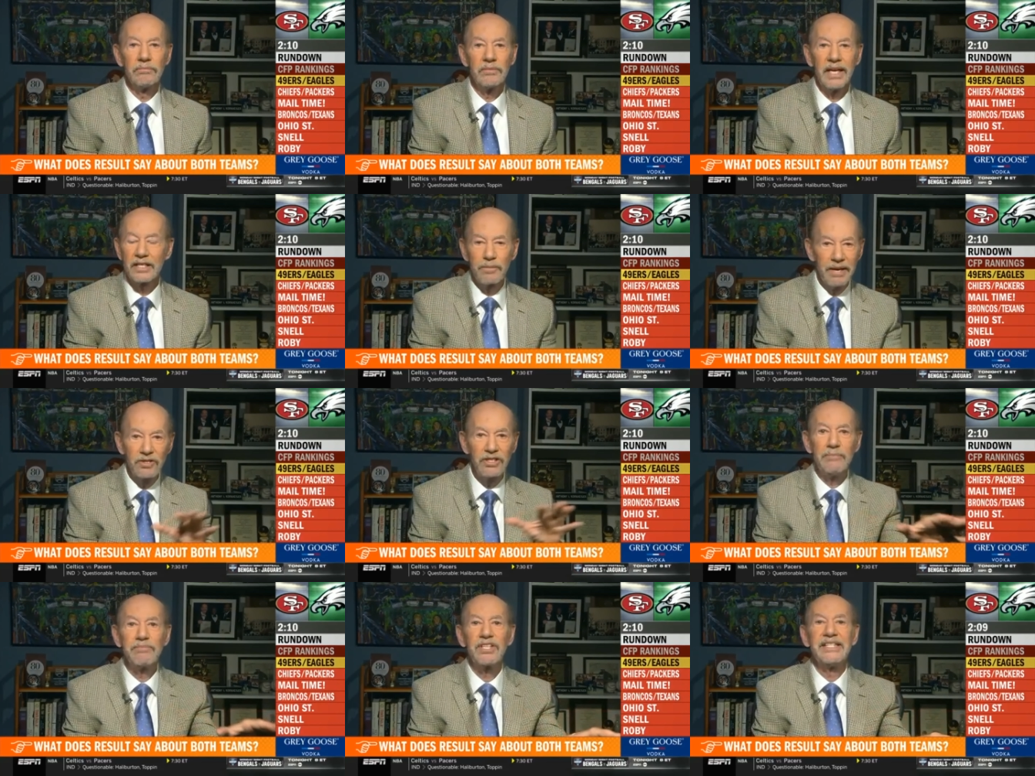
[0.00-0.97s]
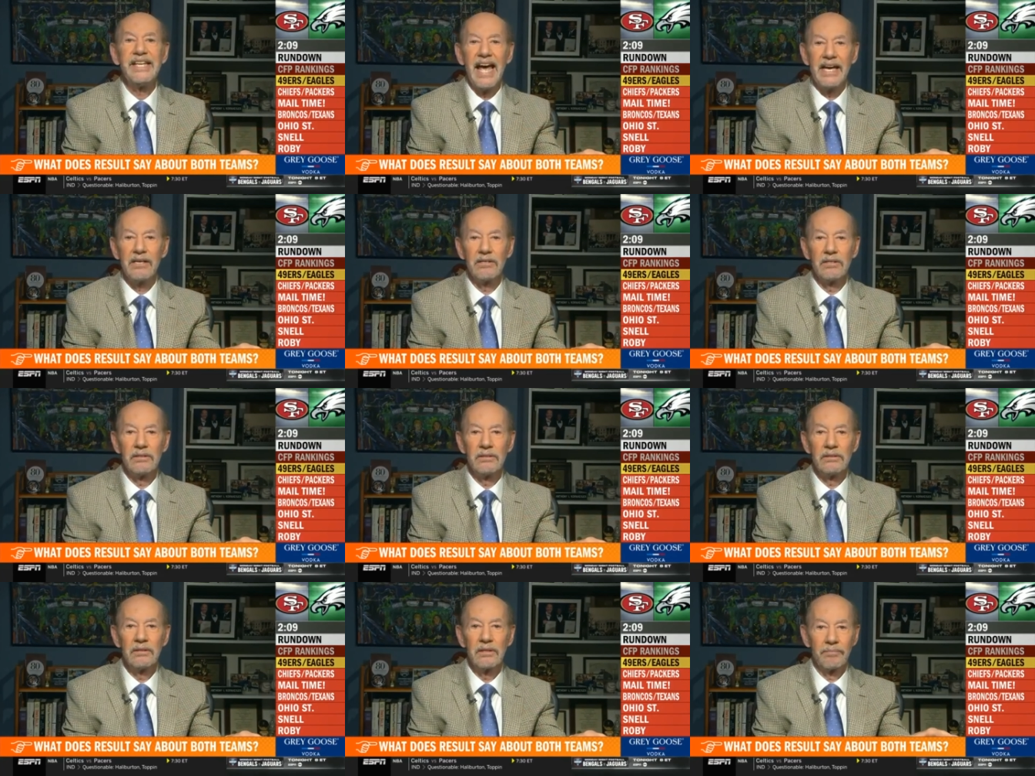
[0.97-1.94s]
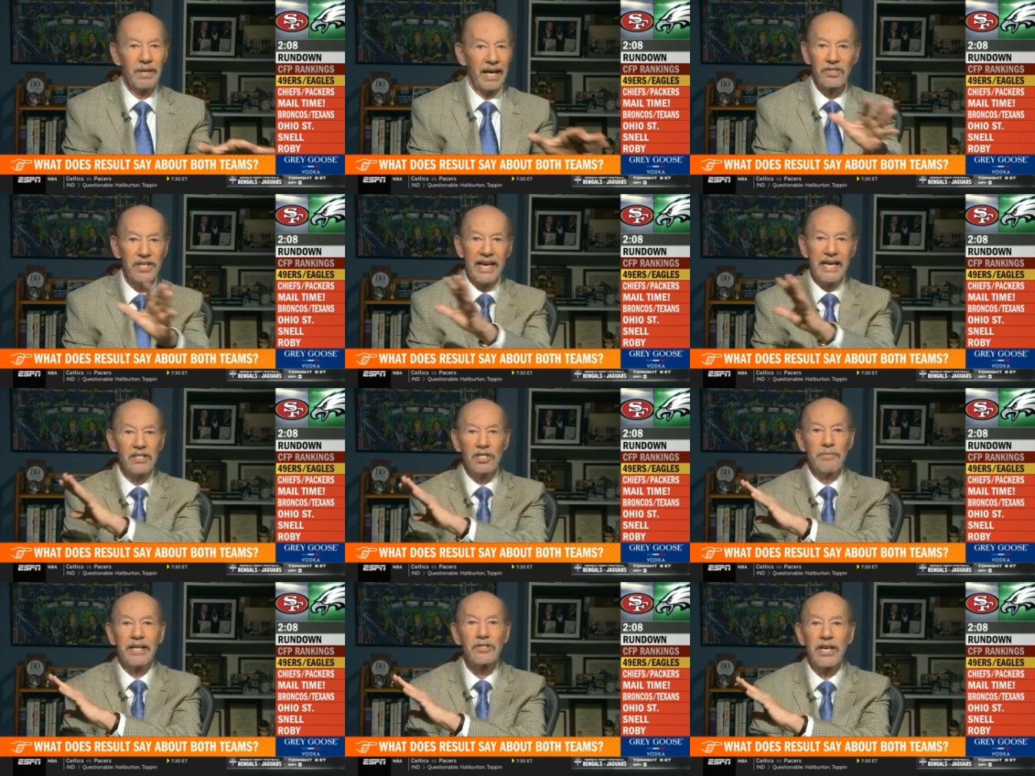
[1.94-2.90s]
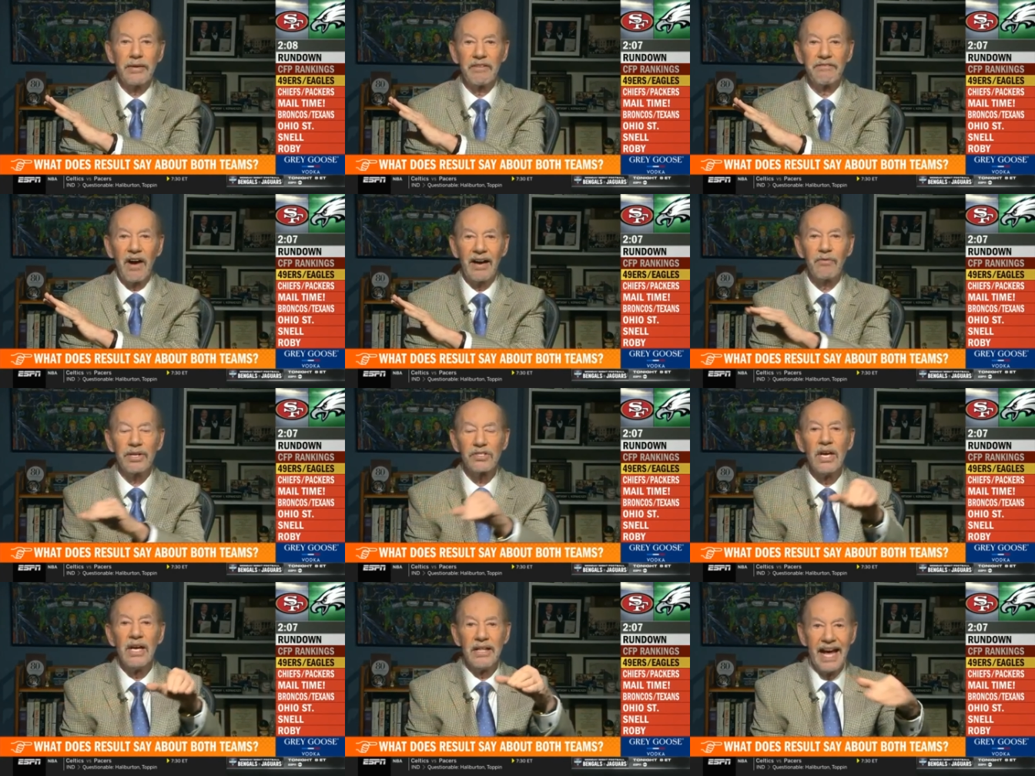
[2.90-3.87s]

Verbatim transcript: That's the best team today. Today. I'm not saying it's the best team in five weeks.